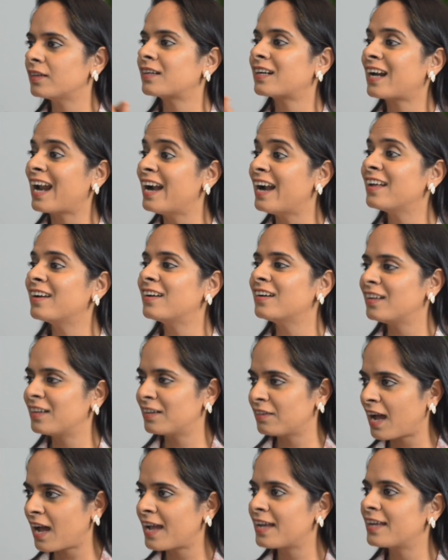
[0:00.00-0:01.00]
red
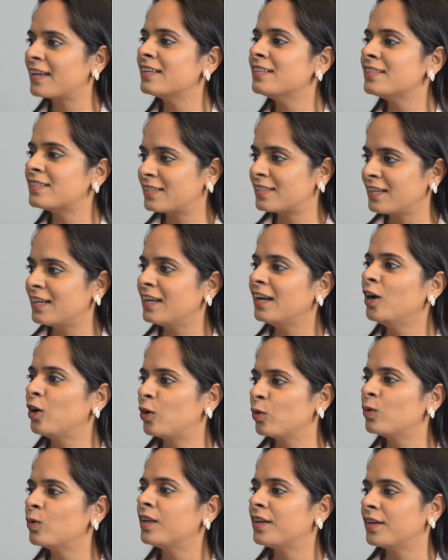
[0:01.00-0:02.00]
color I can see in
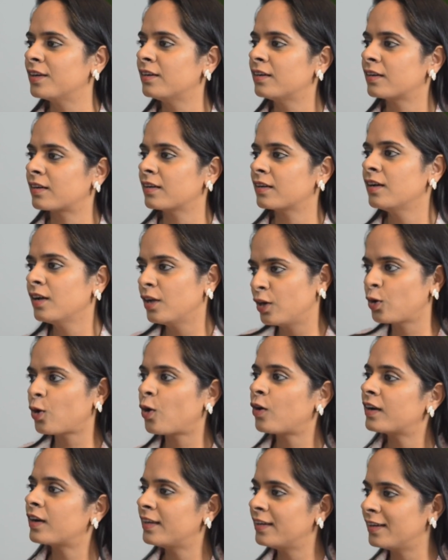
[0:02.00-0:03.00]
tool here,
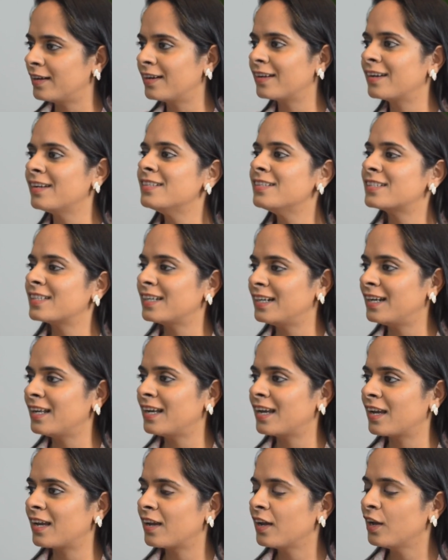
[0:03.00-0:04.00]
not here in
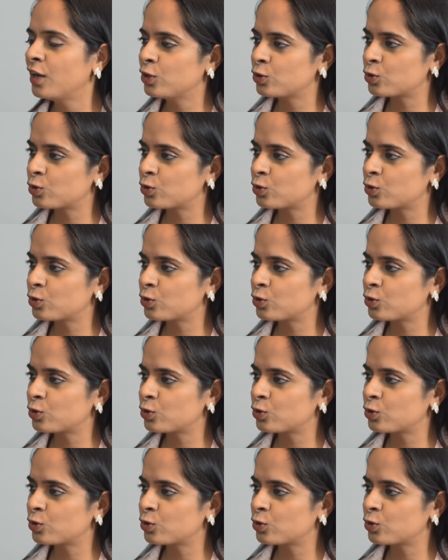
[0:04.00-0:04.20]
CTA.